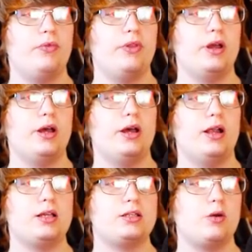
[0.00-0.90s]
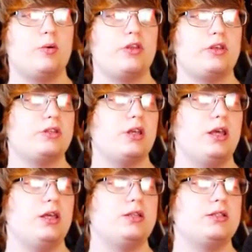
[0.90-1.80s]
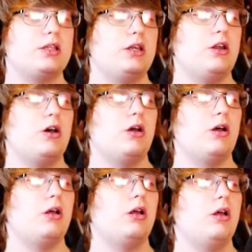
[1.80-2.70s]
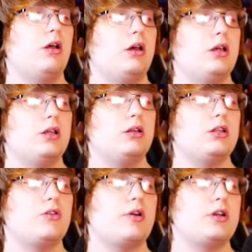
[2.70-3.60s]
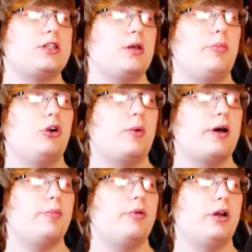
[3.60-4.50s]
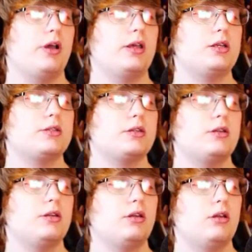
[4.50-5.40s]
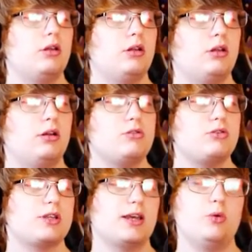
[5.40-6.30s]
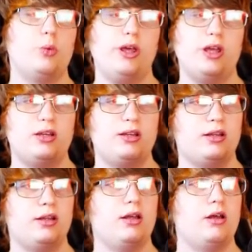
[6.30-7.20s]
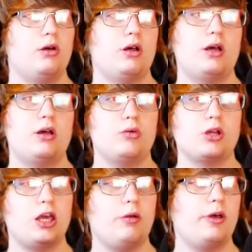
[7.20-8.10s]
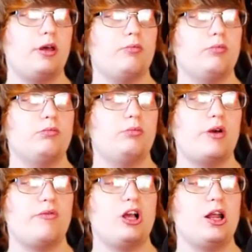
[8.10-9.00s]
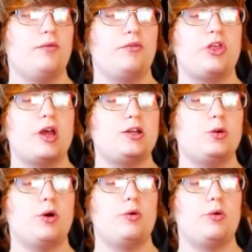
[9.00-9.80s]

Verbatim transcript: uh, let's see what this is. No. It's a very simple weapon, I guess. It looks kind of weird. Uh, we'll keep it. We haven't got level 31